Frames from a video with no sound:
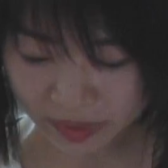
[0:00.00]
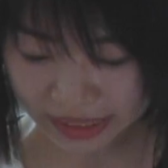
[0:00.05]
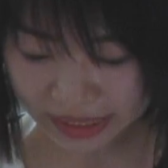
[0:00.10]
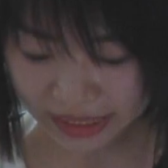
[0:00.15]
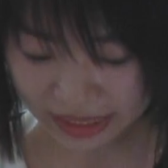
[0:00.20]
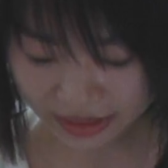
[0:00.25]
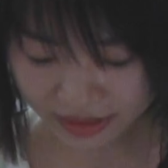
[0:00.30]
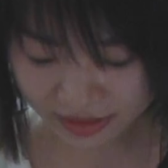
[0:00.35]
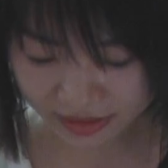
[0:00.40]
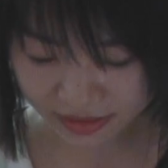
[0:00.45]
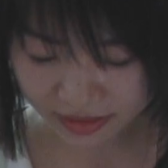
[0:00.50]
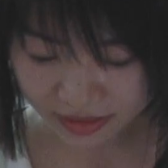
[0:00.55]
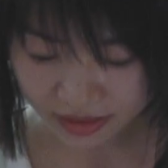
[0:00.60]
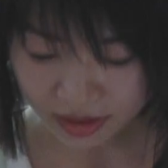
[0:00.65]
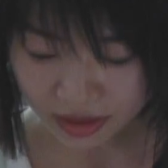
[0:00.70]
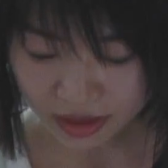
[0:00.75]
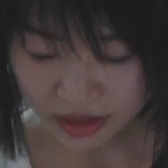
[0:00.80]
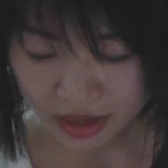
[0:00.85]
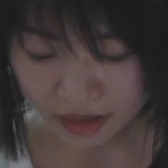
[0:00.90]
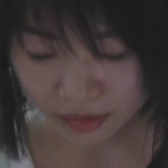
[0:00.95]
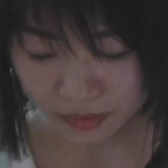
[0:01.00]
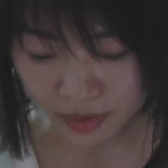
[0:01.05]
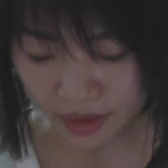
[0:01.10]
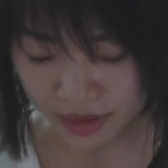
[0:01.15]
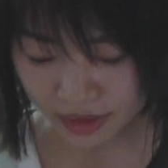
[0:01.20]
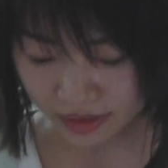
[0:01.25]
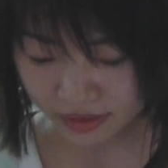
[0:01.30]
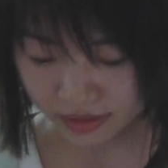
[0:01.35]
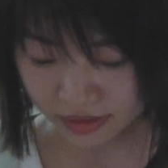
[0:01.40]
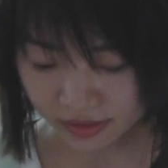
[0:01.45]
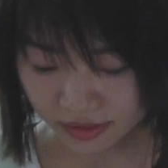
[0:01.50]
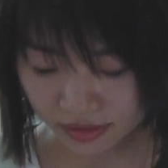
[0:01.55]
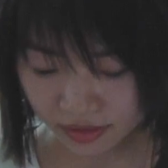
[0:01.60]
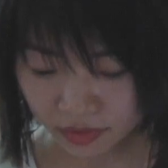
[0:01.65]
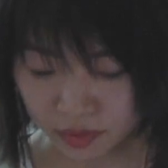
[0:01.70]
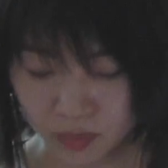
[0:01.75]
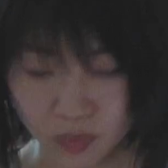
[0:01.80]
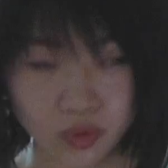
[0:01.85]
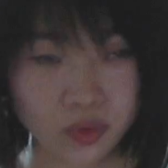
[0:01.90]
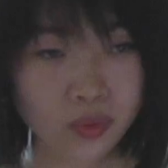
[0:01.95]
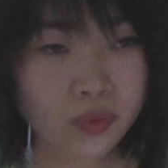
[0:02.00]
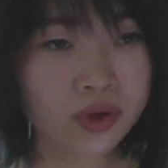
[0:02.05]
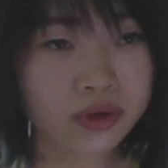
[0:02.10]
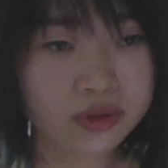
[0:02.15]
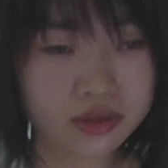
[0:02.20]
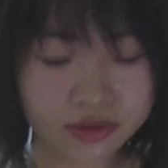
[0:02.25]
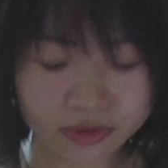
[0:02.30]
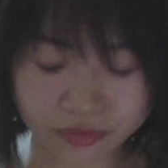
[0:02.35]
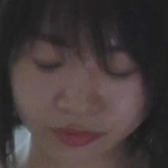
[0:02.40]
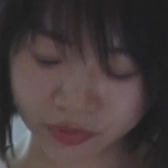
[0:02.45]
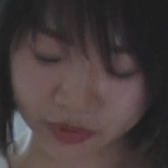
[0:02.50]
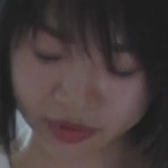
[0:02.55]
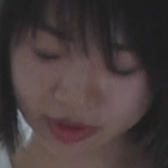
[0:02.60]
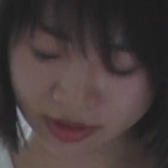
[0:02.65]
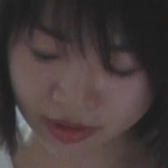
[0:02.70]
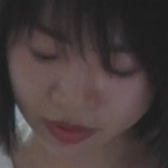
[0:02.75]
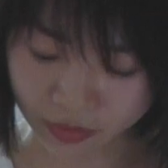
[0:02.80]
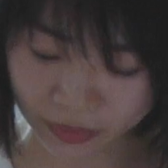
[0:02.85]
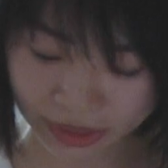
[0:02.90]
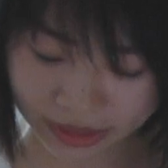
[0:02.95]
begins, one that is even more wonderful than the